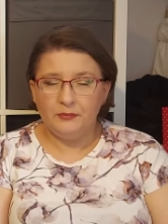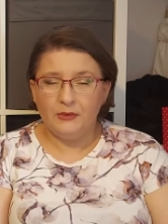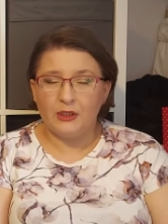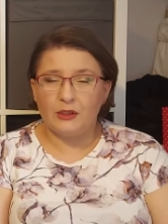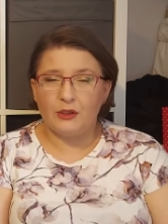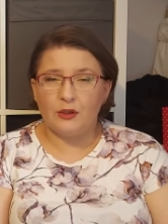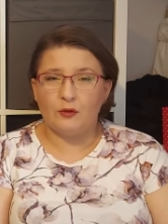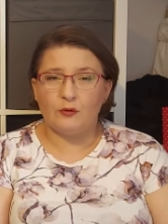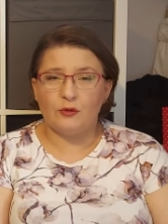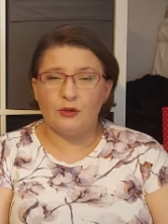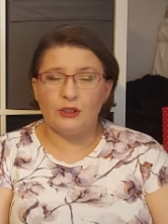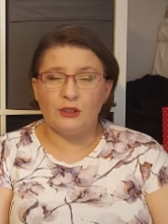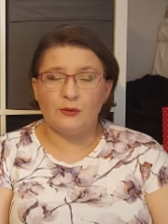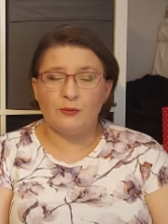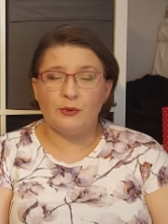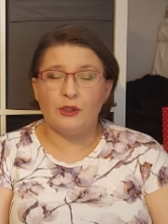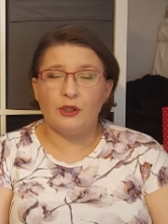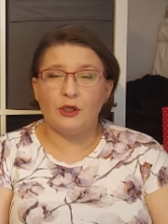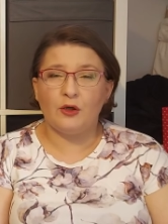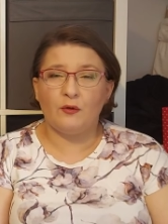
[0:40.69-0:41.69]
So she's
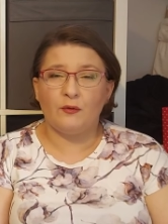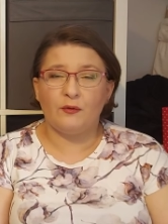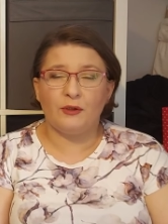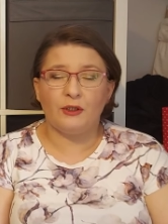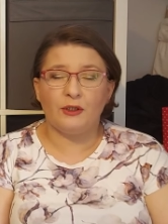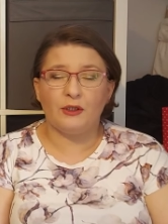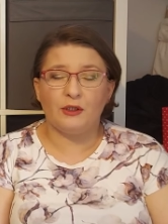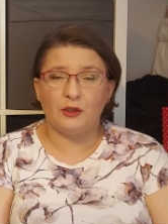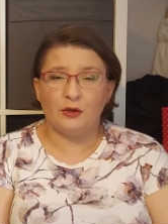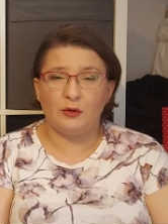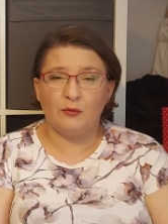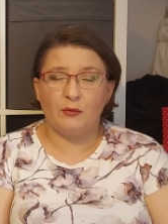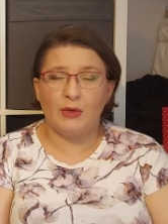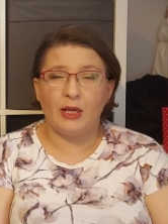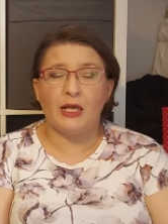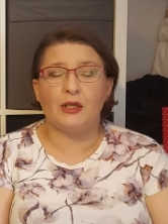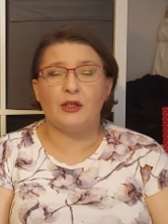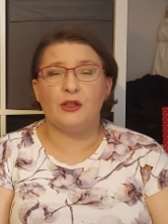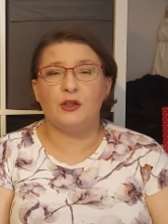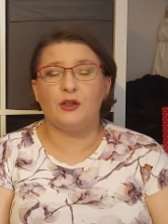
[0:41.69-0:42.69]
been coughing so
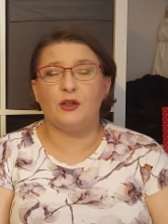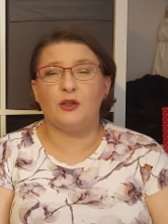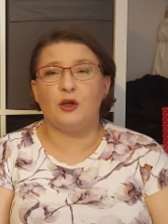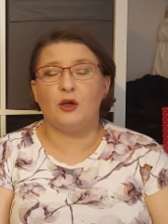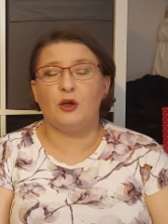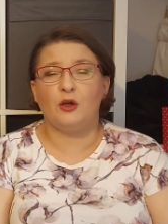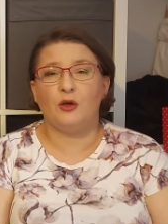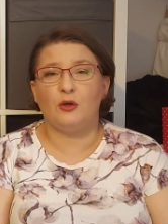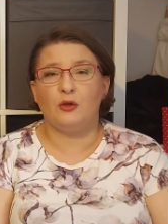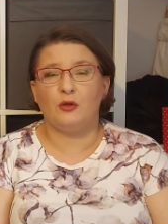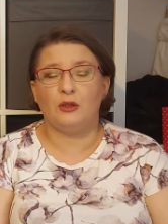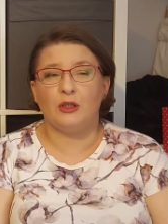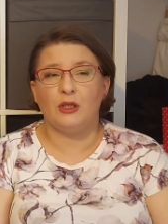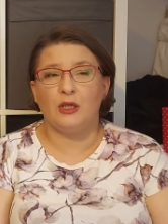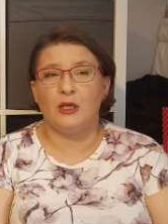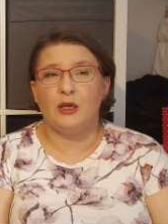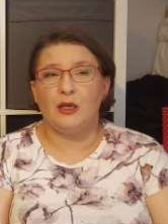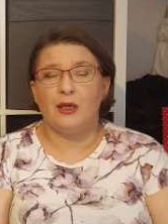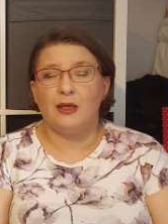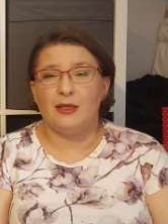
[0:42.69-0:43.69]
much on
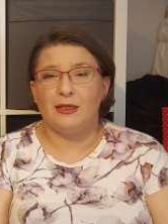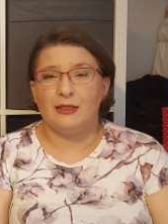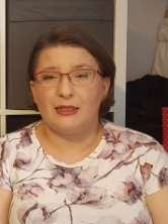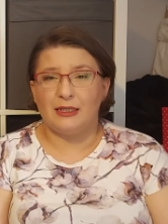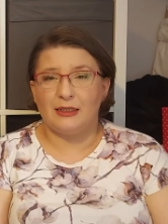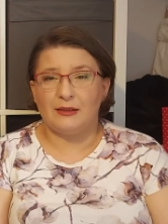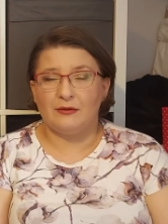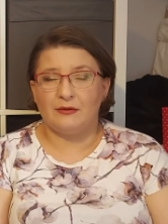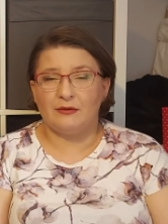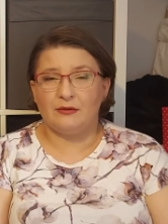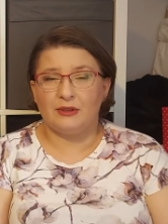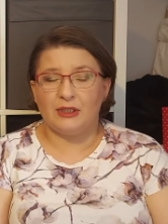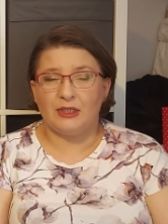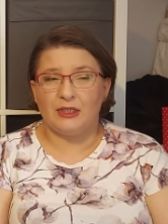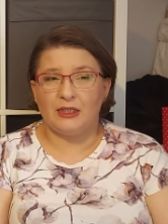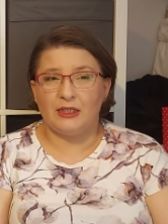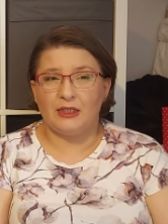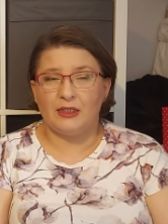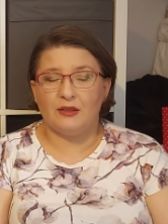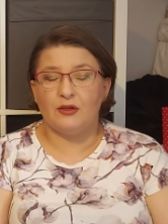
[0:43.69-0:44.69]

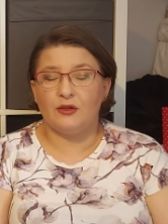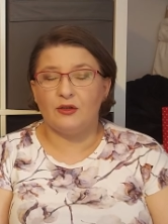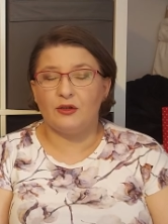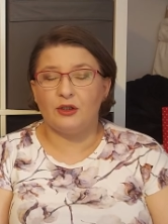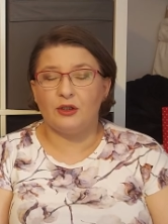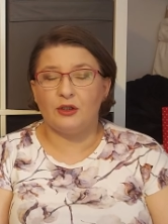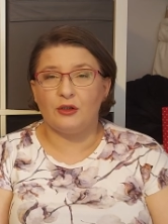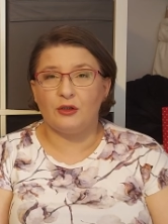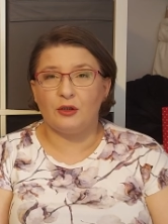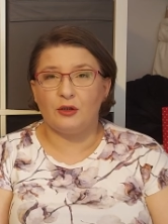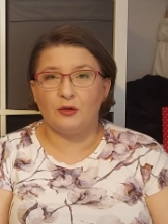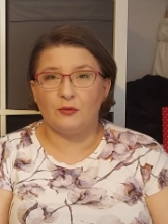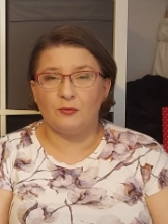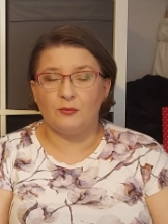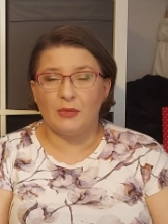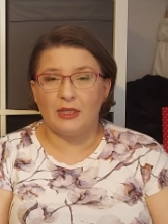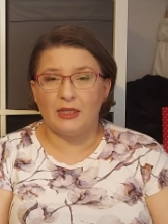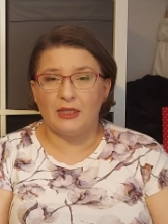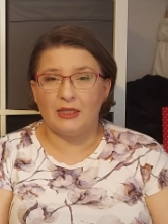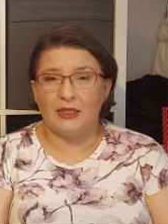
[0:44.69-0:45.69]
Saturday, sorry, not on
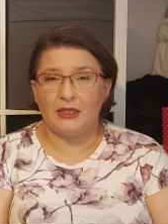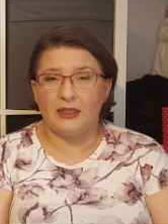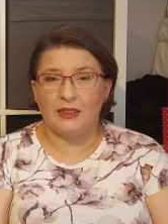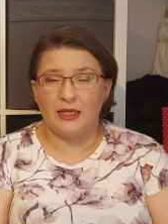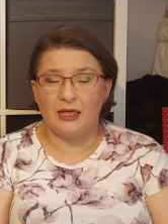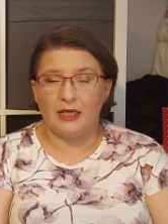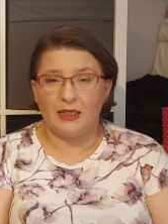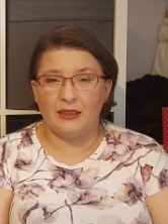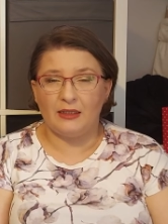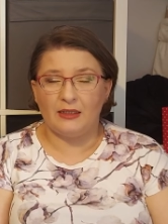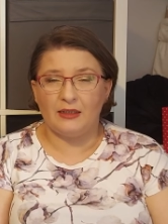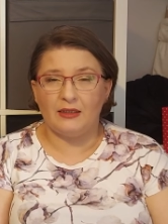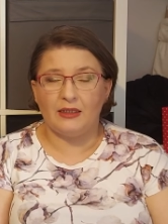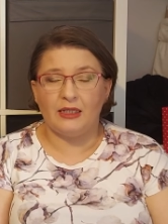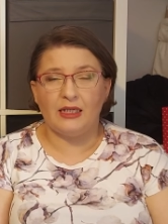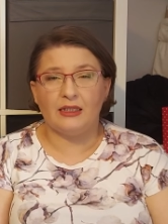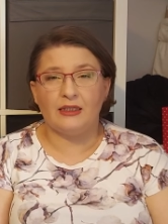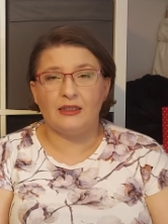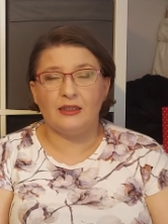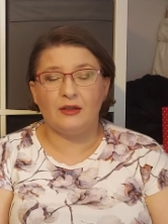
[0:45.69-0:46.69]
Monday night
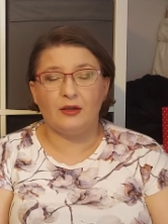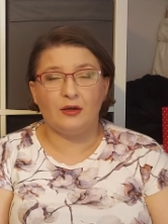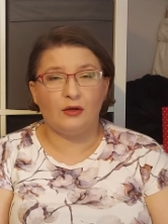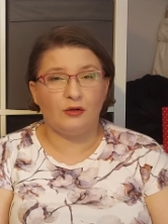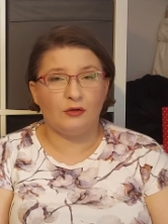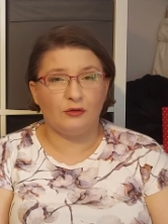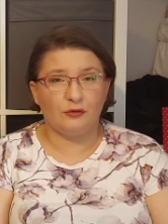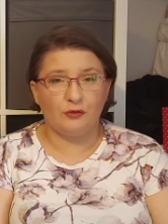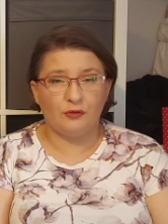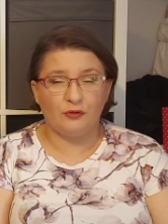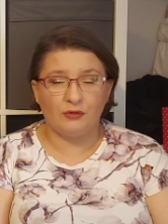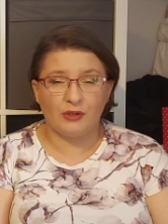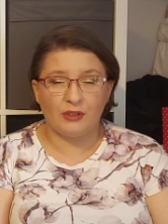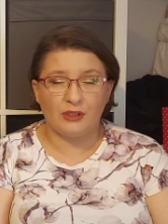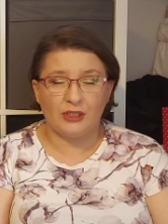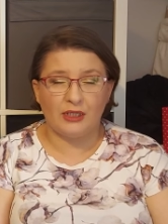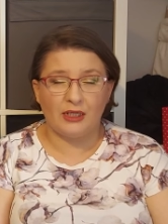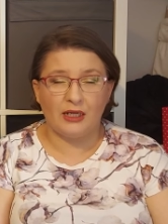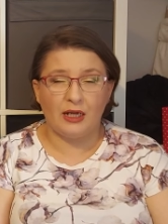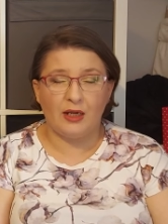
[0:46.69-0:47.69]
that on
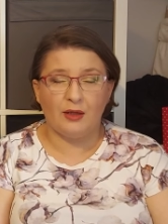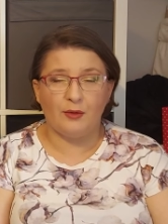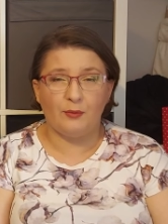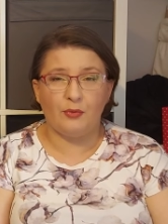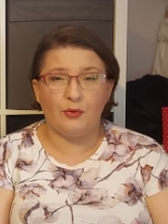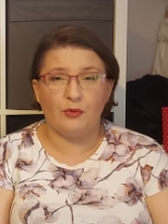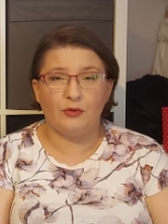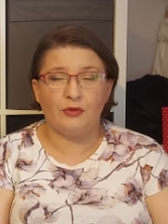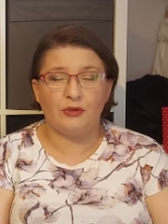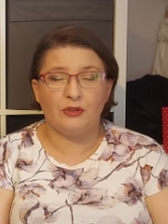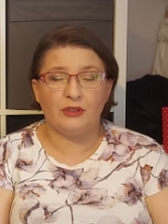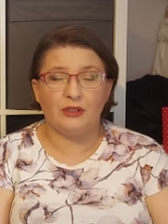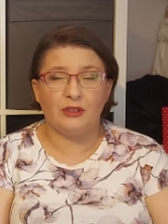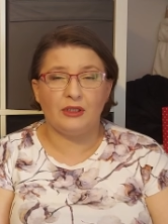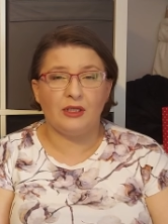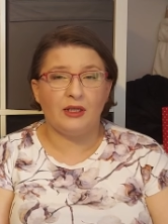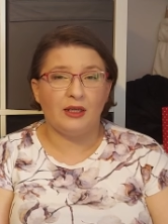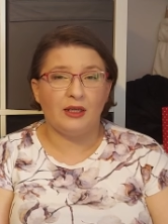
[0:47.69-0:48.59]
Tuesday I booked